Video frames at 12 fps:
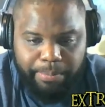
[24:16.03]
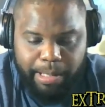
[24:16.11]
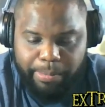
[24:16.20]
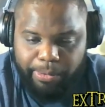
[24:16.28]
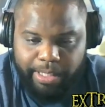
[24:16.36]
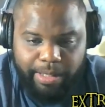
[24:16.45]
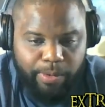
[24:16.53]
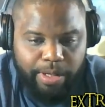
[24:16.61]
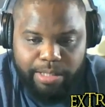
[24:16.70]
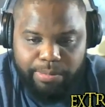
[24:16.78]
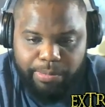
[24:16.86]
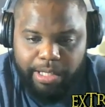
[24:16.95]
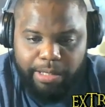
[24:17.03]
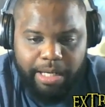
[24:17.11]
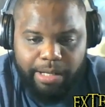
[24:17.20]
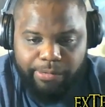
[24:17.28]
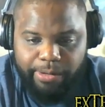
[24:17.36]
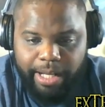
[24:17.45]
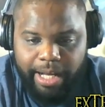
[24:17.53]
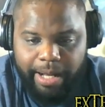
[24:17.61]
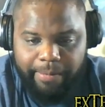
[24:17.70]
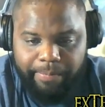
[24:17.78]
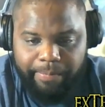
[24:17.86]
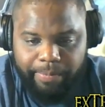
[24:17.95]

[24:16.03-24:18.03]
People didn't want to spend their money for that.